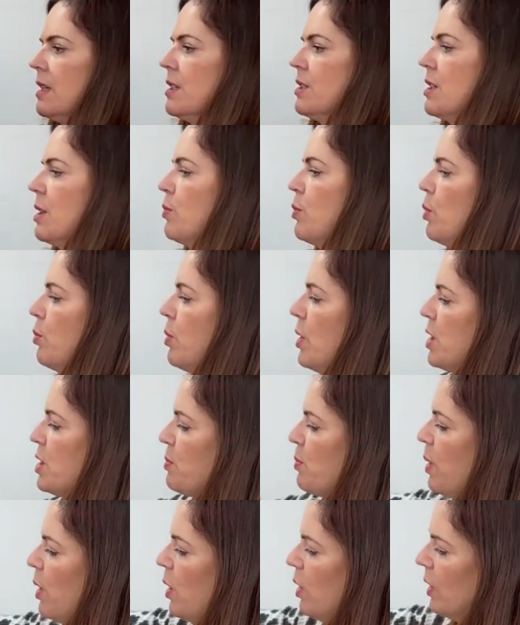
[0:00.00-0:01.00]
double
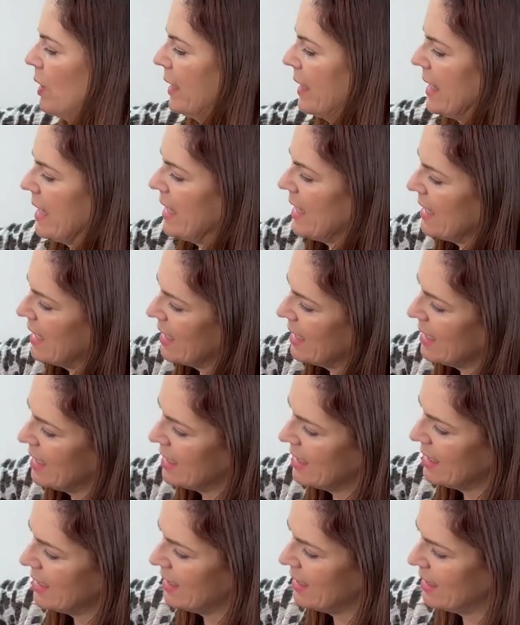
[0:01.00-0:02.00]
brush poly,
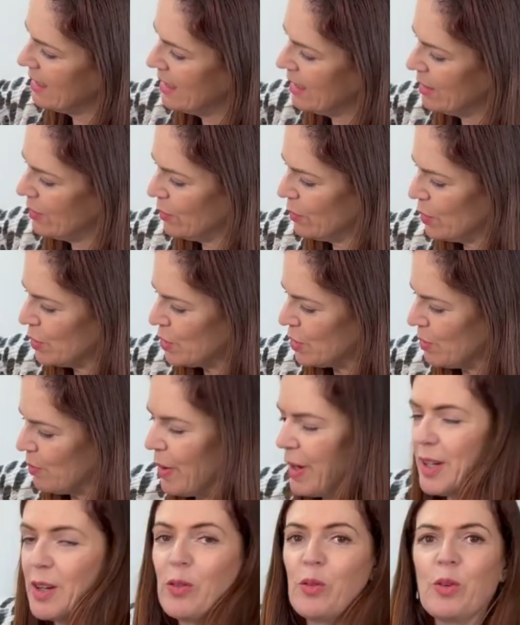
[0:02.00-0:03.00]
which should
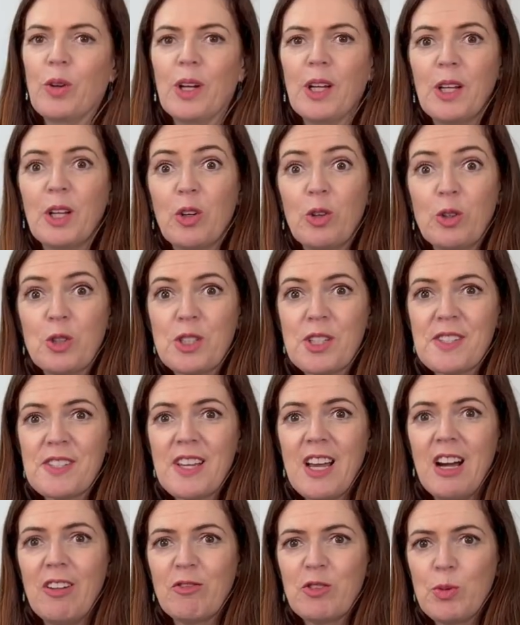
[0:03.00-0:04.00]
make a really gorgeous,
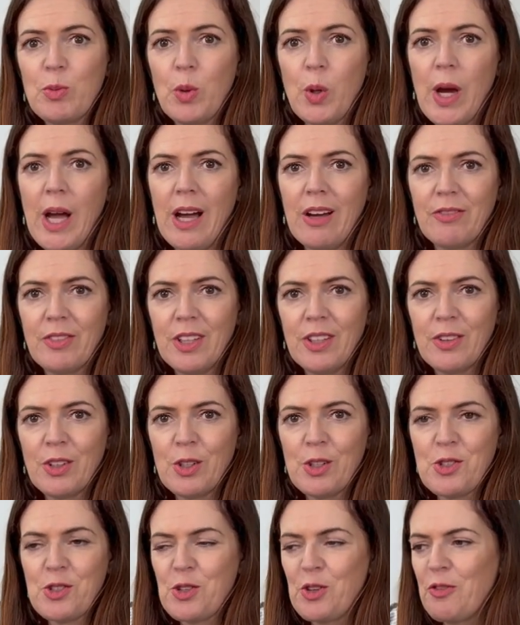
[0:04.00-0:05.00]
comfortable outfit,
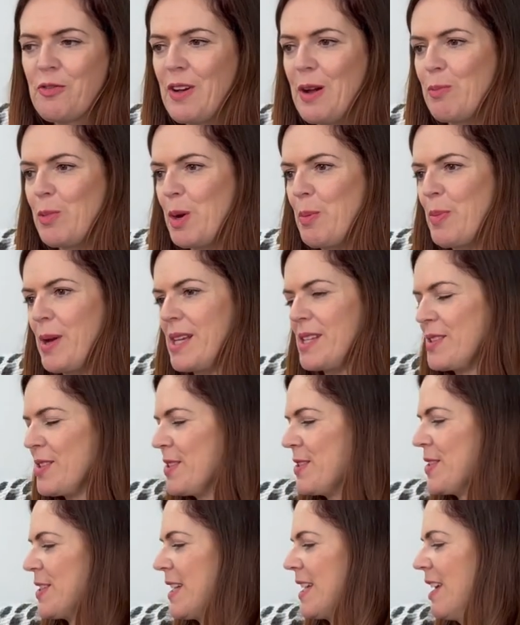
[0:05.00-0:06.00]
those two fabric
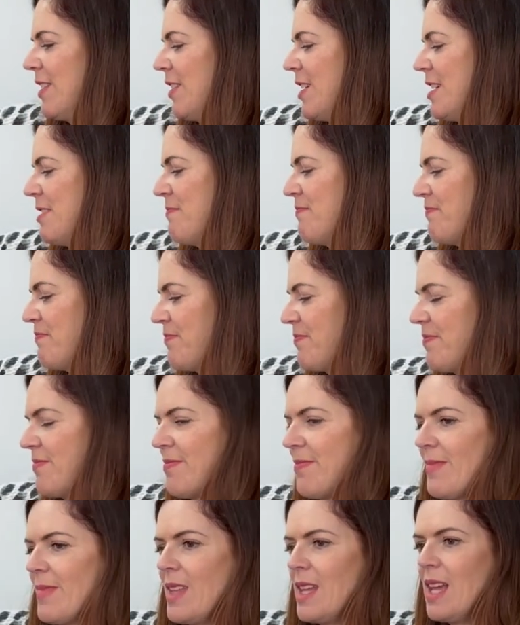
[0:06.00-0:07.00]
bases together.
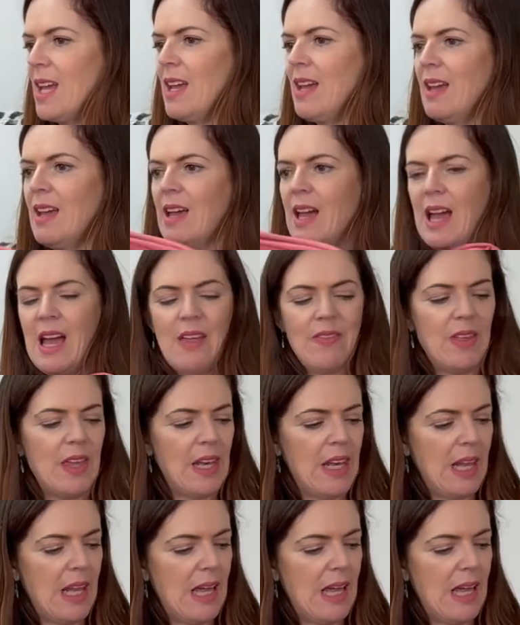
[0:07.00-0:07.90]
And then